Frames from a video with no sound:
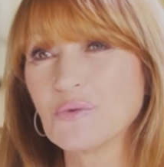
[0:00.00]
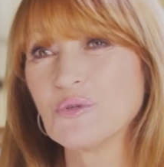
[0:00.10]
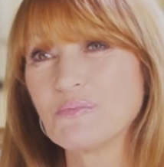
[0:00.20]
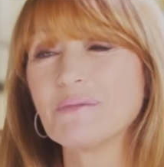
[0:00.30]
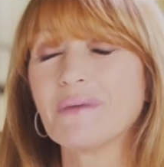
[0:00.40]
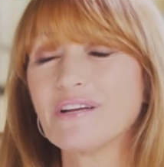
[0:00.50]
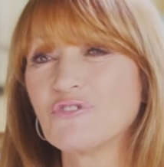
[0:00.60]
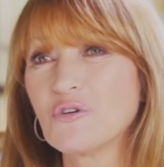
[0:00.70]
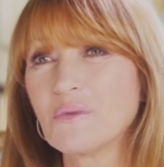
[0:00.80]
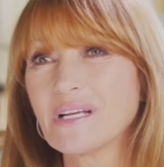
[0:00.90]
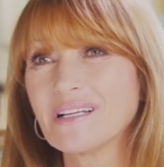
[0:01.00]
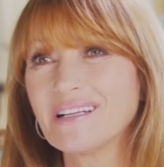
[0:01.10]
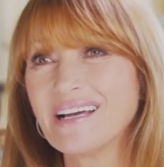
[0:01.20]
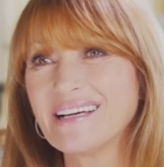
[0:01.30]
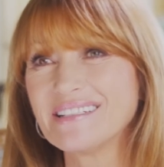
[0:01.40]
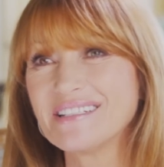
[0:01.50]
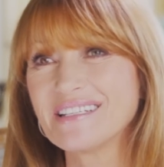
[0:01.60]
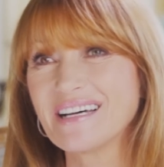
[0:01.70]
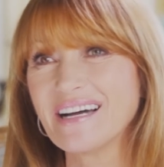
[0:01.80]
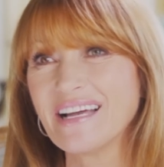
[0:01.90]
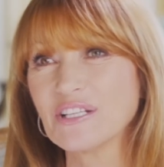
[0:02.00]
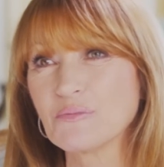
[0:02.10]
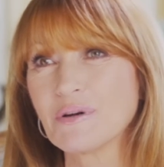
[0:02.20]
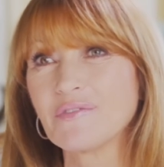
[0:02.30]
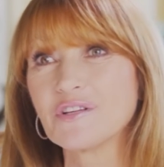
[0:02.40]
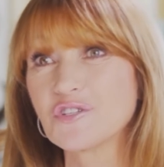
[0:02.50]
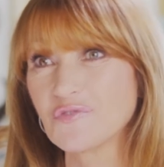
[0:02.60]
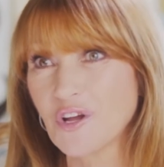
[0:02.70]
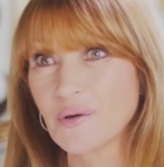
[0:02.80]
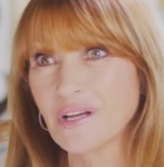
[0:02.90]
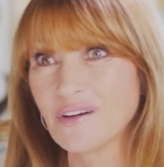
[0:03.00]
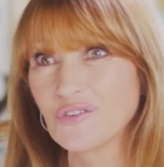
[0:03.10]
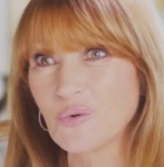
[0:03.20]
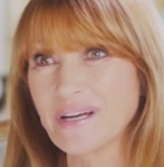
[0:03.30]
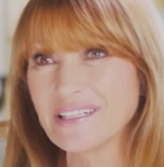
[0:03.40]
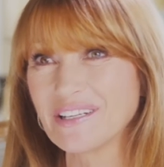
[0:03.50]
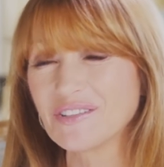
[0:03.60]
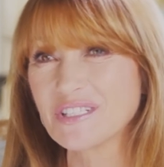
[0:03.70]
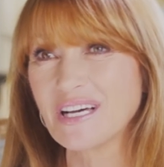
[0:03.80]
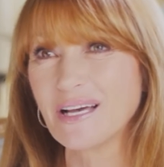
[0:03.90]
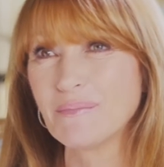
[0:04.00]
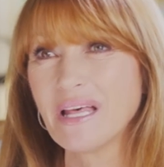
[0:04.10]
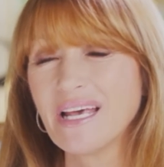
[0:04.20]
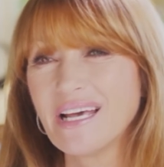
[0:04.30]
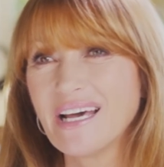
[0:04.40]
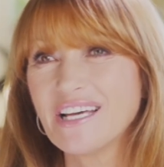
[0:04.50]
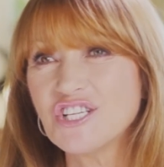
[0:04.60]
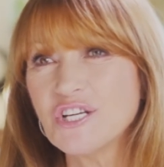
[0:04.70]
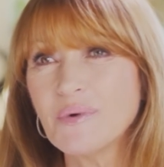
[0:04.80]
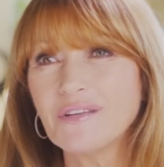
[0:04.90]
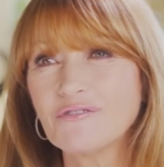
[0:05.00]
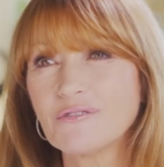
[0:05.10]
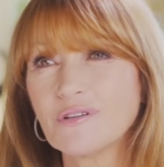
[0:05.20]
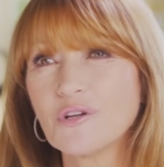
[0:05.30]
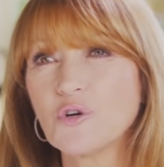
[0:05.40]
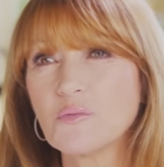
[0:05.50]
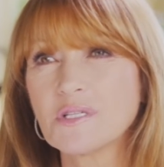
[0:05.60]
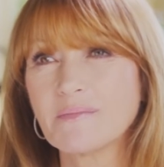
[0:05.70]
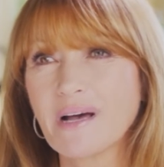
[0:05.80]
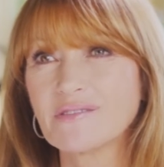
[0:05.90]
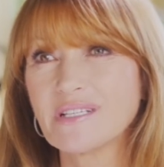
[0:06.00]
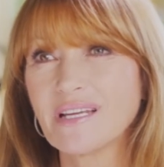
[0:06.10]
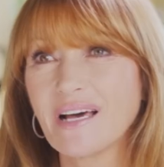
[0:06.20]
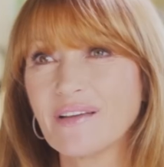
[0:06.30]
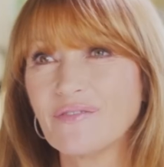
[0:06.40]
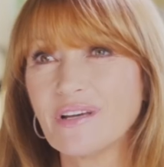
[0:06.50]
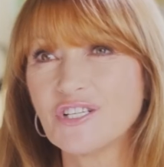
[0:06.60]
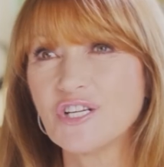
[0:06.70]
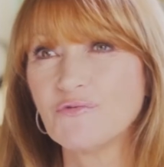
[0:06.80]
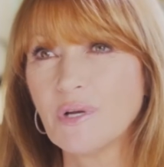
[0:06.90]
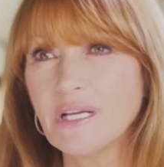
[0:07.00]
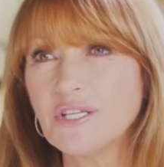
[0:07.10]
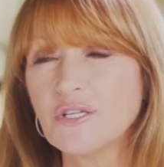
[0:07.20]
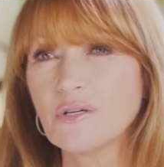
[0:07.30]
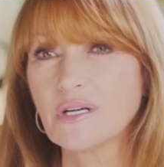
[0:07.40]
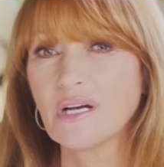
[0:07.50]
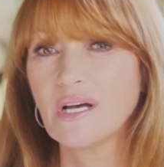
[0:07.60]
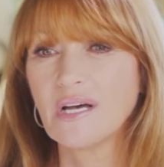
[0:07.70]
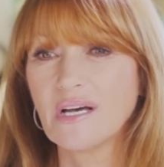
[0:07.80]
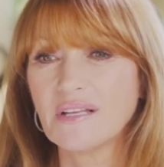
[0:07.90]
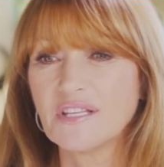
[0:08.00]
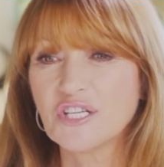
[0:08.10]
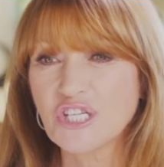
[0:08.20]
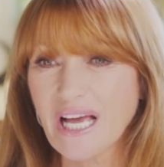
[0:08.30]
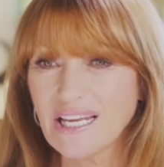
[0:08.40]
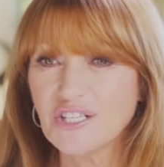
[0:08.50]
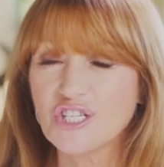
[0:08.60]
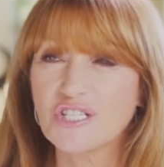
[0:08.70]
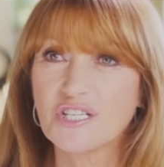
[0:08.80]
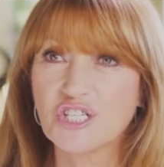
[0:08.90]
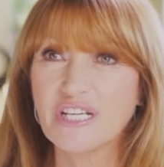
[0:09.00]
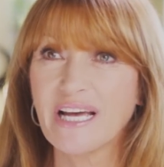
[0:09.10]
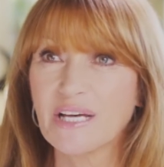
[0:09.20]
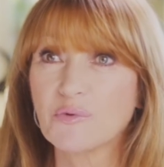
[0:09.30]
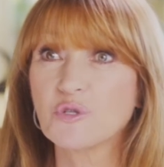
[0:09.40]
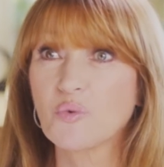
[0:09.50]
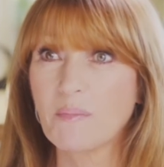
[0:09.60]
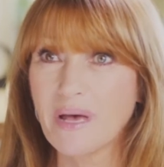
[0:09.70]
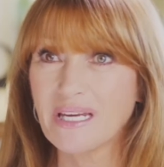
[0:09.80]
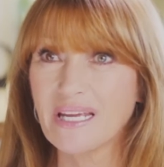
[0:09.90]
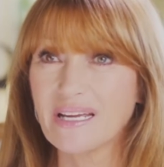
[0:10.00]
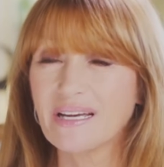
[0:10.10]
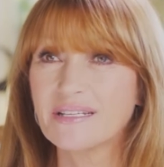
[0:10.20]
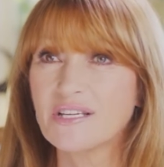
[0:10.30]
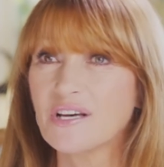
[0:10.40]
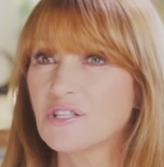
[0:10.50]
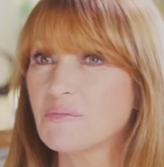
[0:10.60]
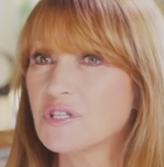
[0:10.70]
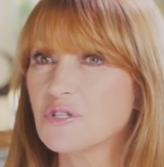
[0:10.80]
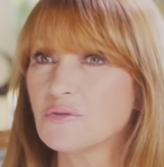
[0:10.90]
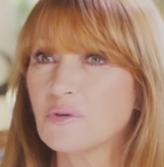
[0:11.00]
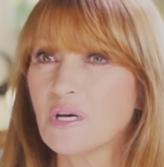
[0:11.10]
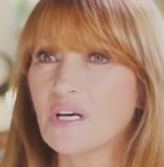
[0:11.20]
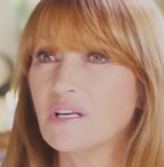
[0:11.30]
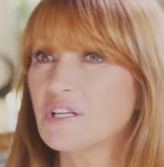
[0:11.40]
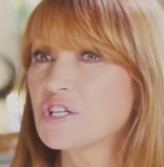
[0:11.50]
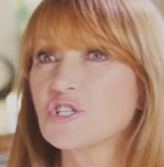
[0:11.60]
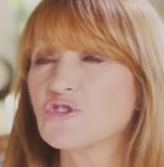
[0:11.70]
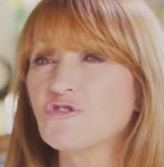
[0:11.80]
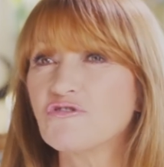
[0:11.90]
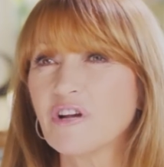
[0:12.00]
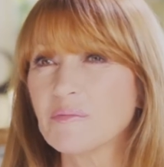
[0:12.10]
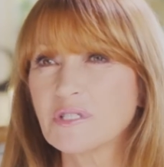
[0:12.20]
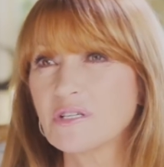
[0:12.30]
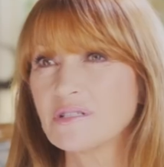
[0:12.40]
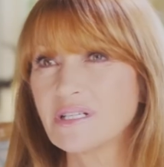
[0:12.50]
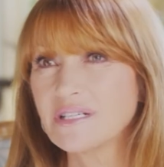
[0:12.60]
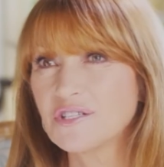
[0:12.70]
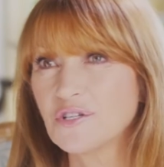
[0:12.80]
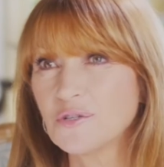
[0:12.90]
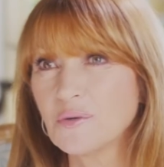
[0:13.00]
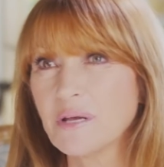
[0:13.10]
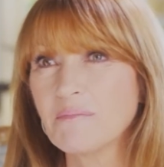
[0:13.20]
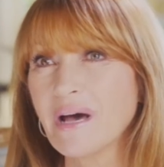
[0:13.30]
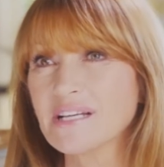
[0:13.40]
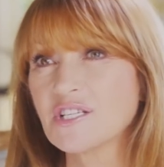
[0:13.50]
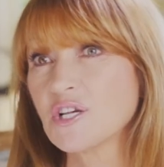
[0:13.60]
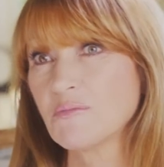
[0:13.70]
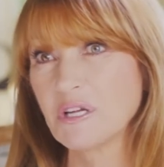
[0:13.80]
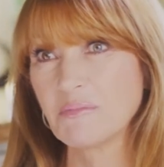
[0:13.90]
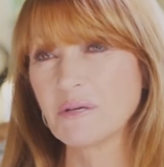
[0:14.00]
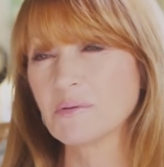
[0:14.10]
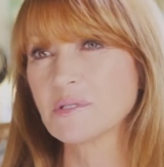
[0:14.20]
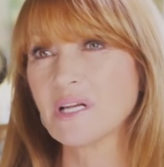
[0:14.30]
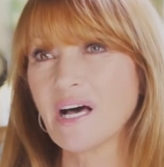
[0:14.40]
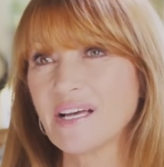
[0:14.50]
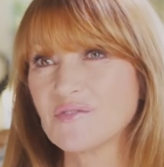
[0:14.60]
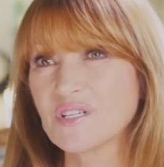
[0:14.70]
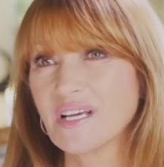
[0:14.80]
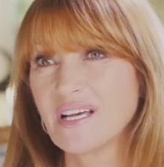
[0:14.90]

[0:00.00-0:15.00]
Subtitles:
would be my role model, and I had the privilege of knowing her for quite a long time. And she went through an enormous amount in life, and she really took the challenges that she had, which were many, and turned them into an extraordinary opportunity to impact so many people's lives.